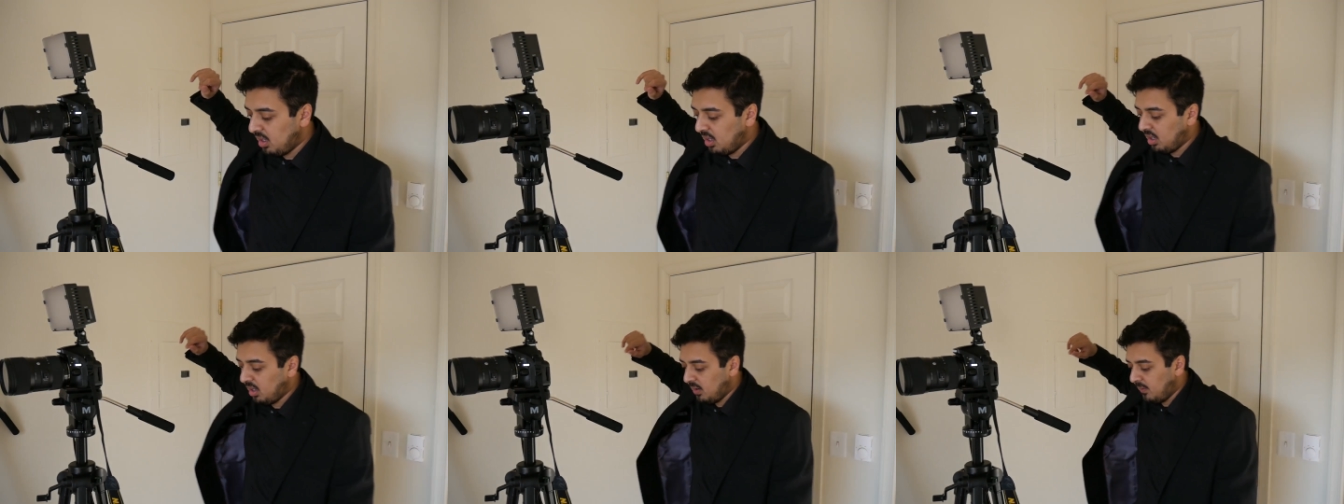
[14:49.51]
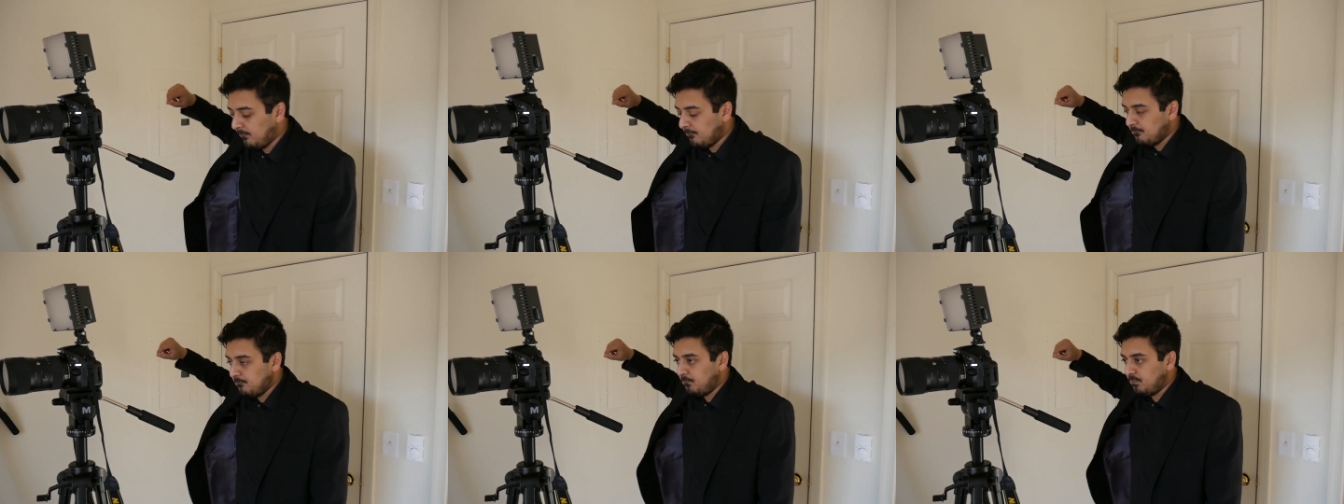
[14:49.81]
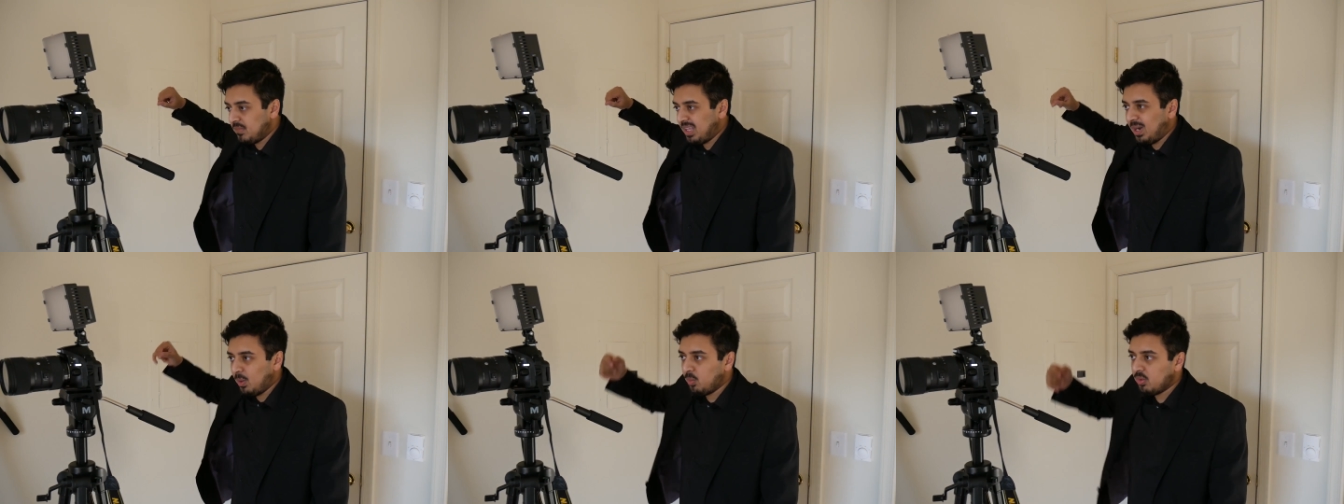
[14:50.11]

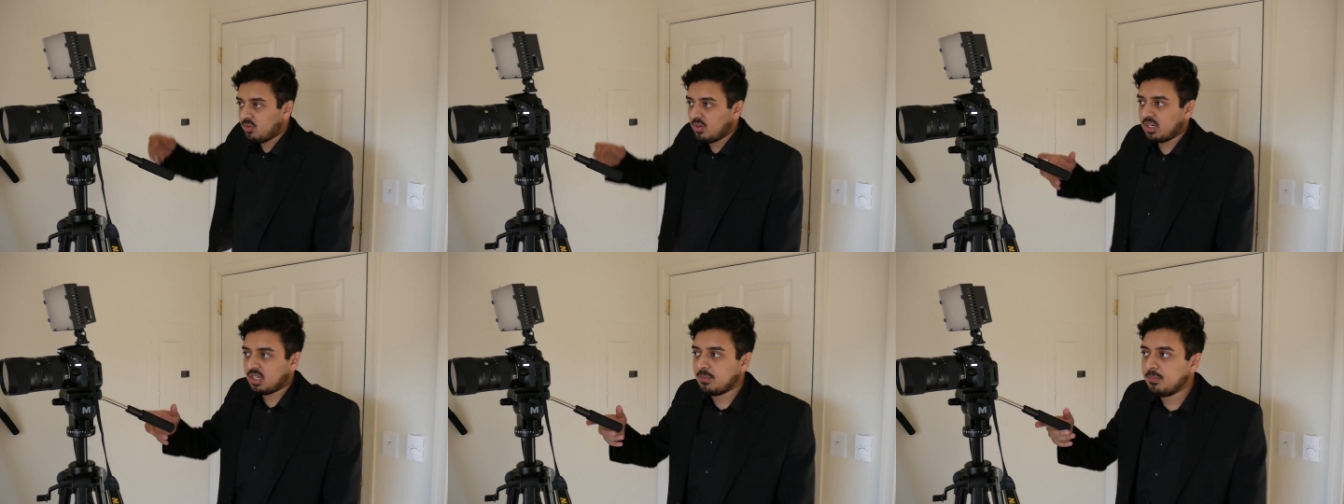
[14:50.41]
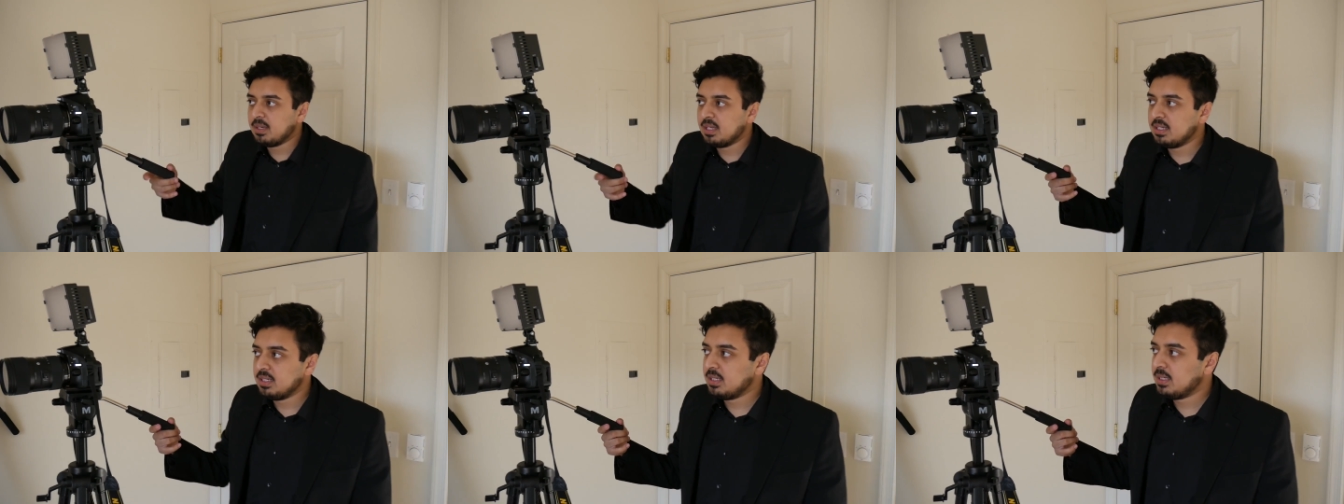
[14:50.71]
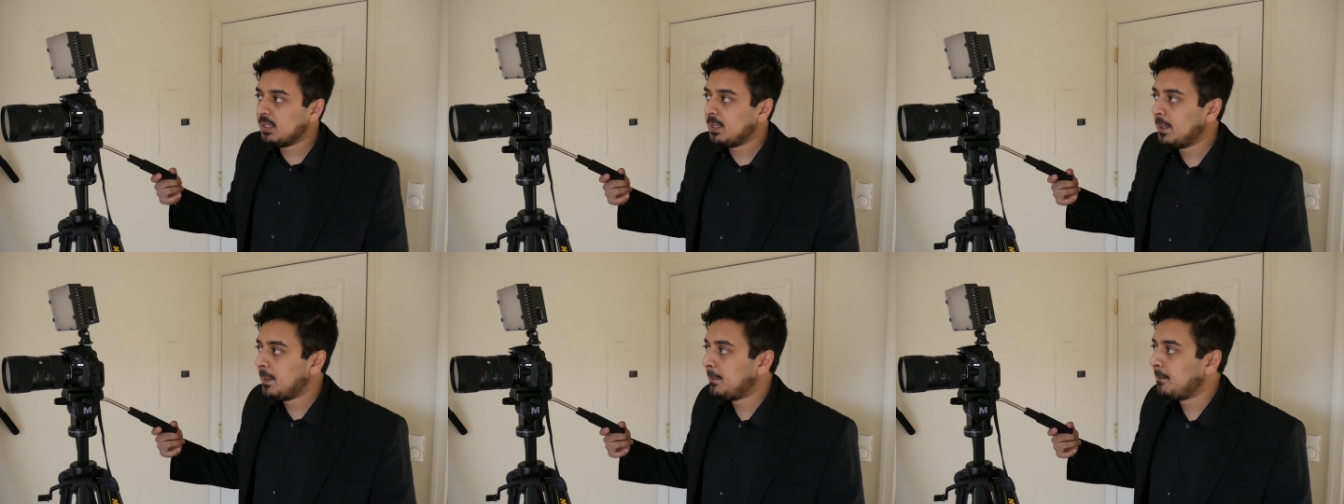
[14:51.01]
I would recommend,
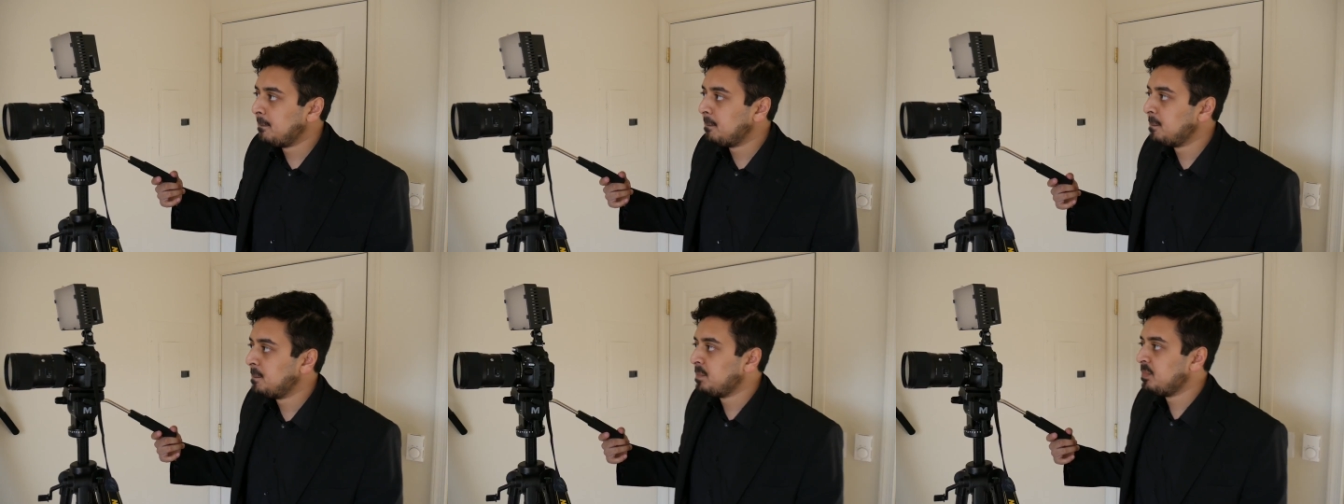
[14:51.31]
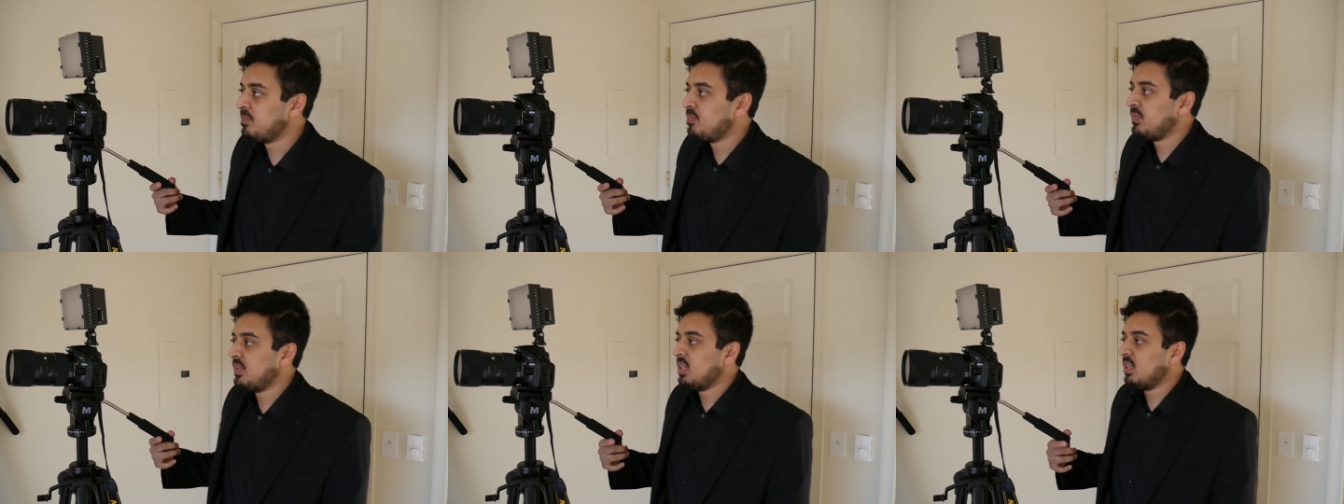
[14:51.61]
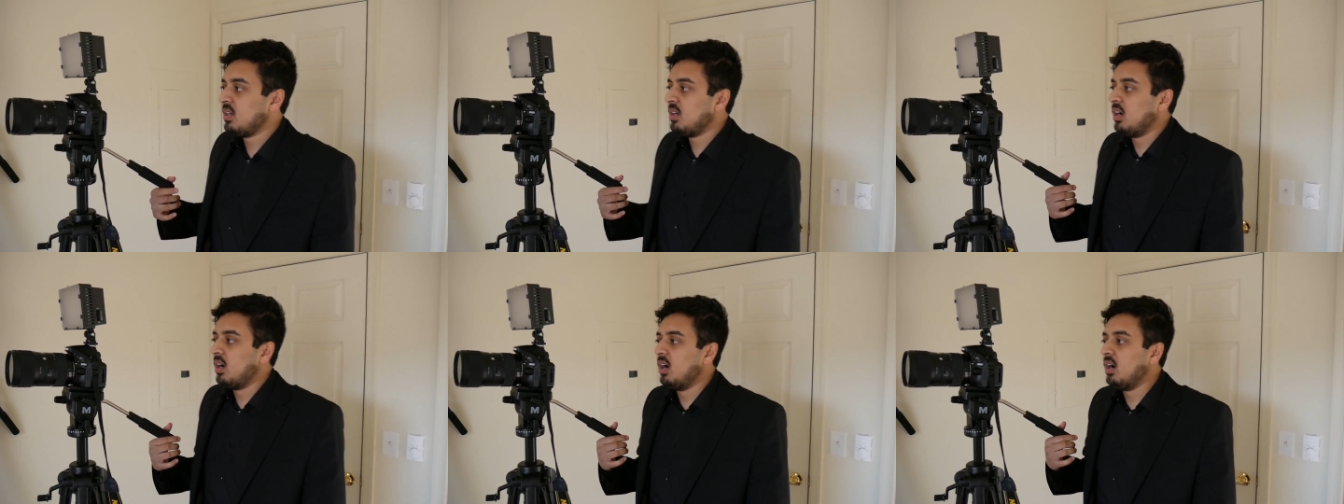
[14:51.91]

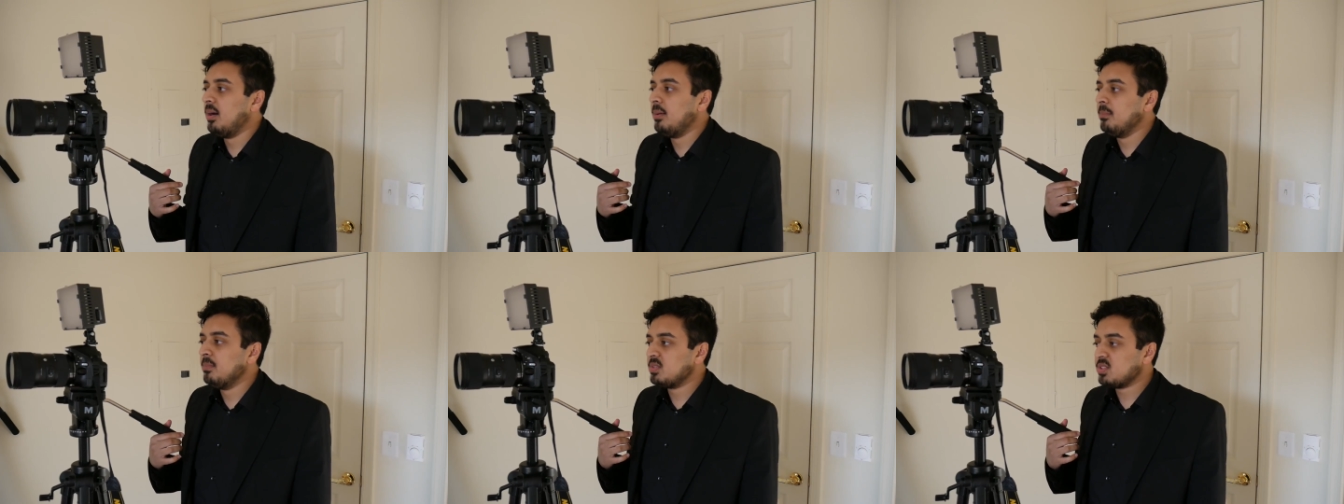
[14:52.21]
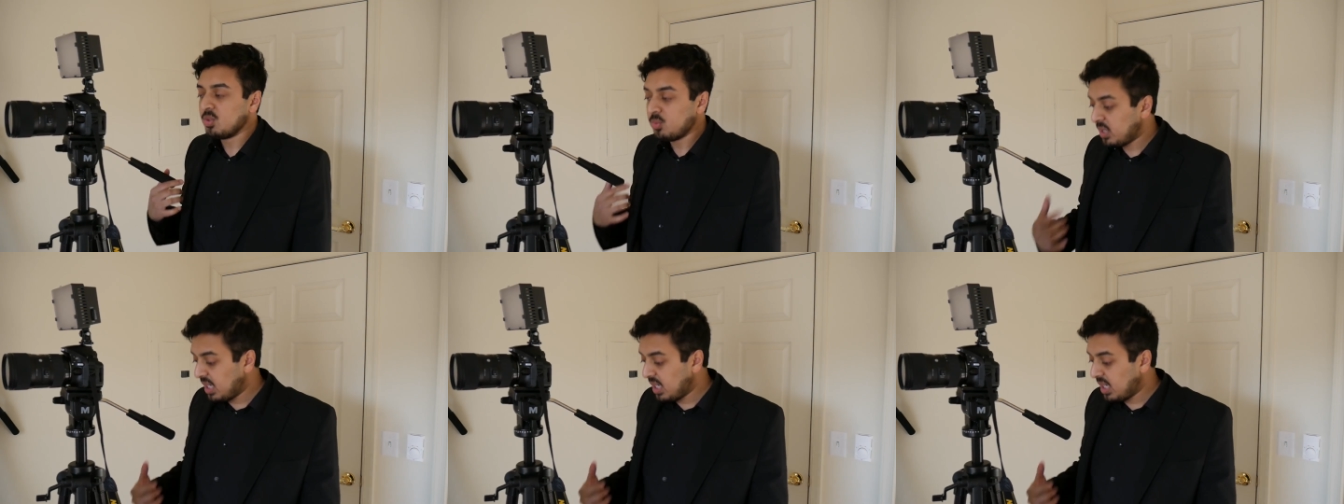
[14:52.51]
so